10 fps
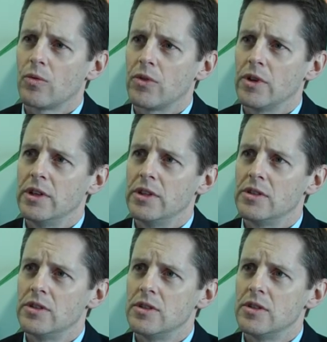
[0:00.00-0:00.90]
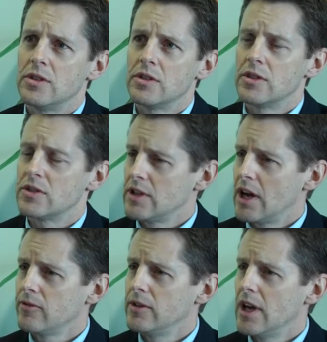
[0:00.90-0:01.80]
The
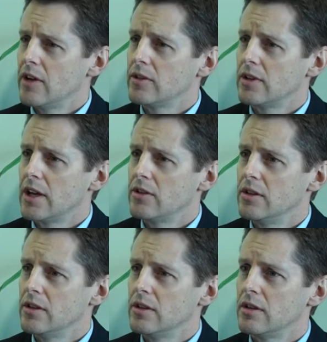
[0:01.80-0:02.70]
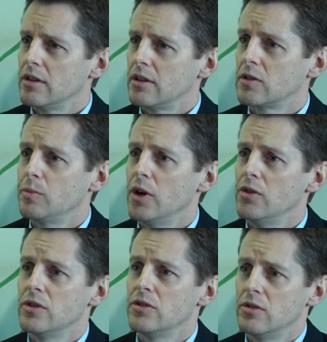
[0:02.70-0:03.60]
staff here haven't had the
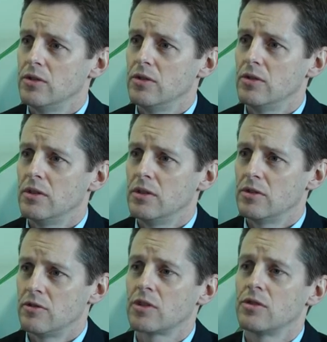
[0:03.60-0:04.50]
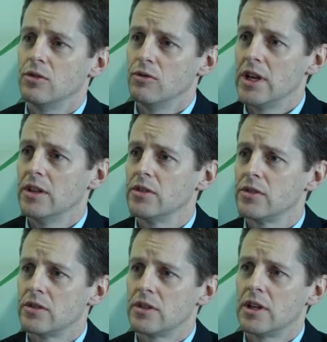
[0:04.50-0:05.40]
exposure to instructional
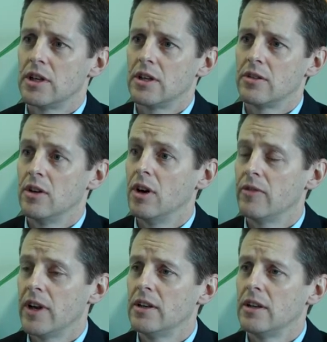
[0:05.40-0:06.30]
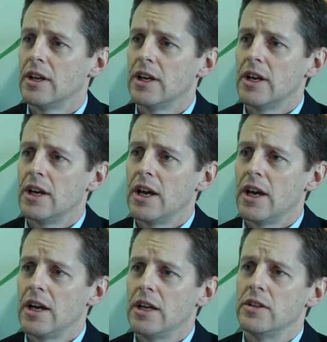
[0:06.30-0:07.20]
rounds that I've had,
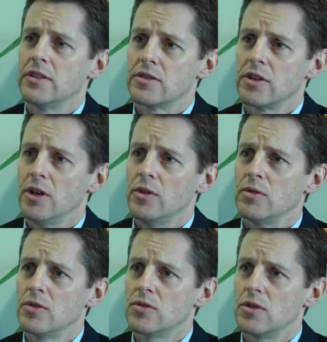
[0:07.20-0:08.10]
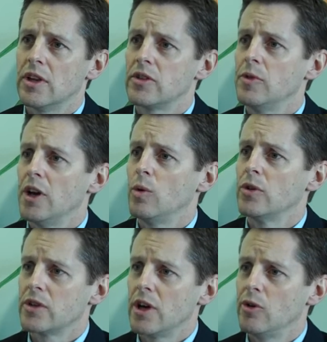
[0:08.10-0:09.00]
and so to let them know
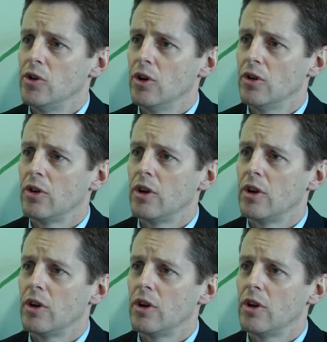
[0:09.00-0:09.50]
what's going on